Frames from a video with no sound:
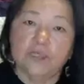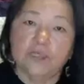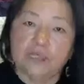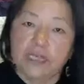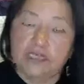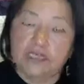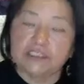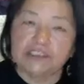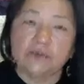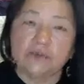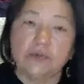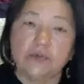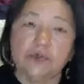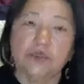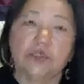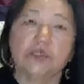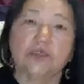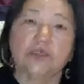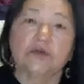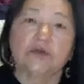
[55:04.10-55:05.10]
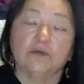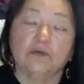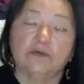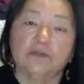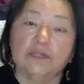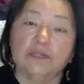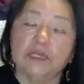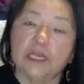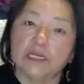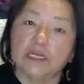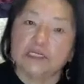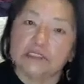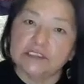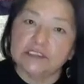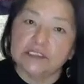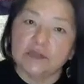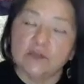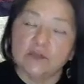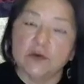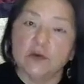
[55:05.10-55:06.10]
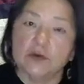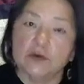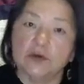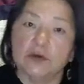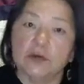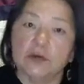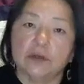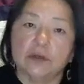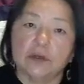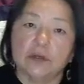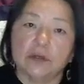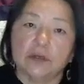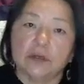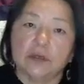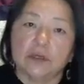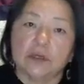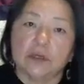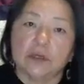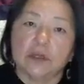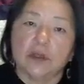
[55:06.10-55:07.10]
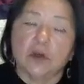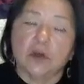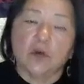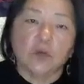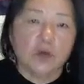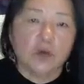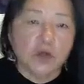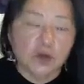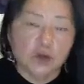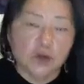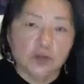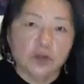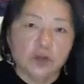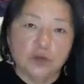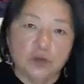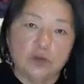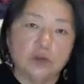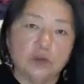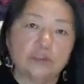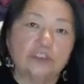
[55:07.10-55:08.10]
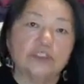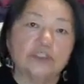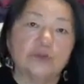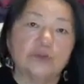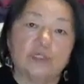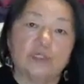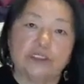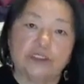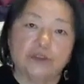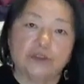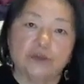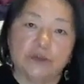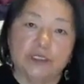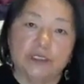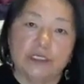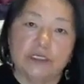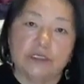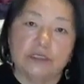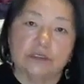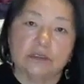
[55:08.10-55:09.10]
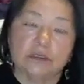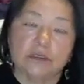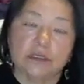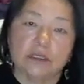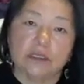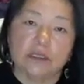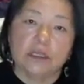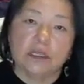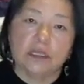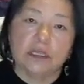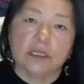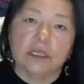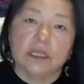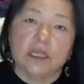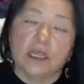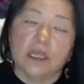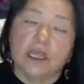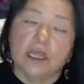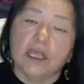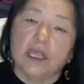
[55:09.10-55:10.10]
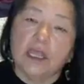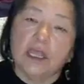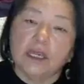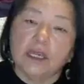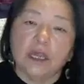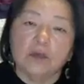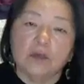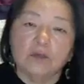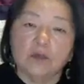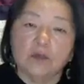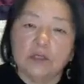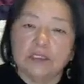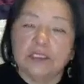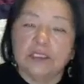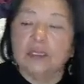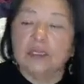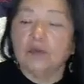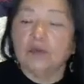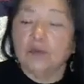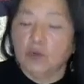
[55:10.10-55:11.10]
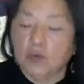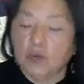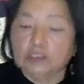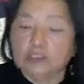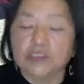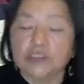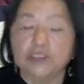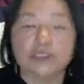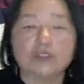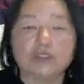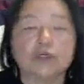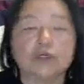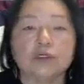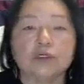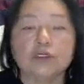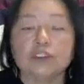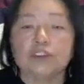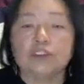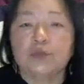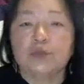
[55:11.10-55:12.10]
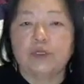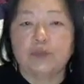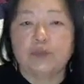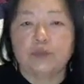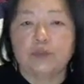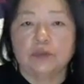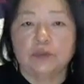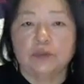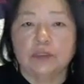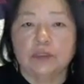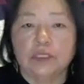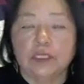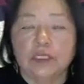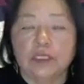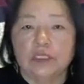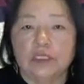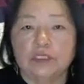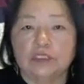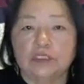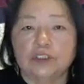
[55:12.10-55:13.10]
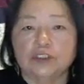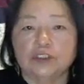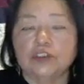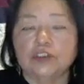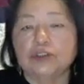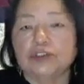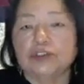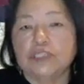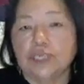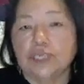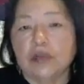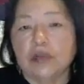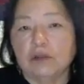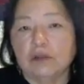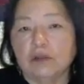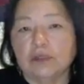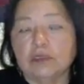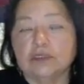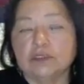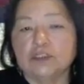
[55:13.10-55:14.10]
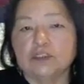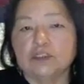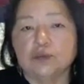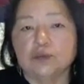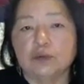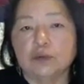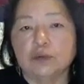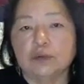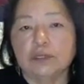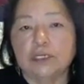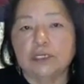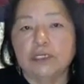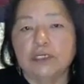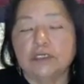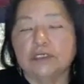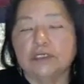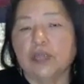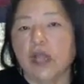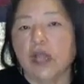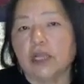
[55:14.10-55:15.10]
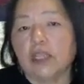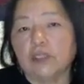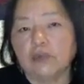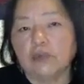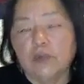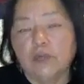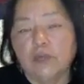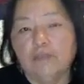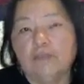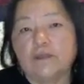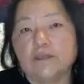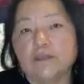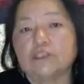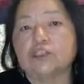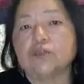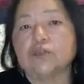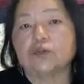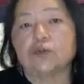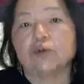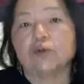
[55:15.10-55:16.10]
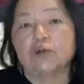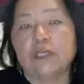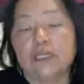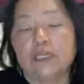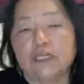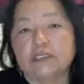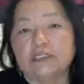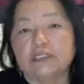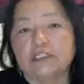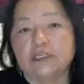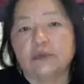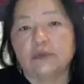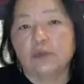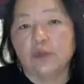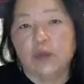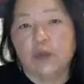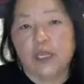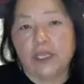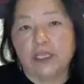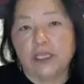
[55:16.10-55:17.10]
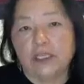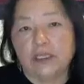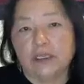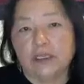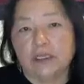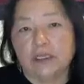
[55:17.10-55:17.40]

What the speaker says: the next spring, the next summer? What are you going to be doing? And I really want to encourage people to tell their story, document their story in some way,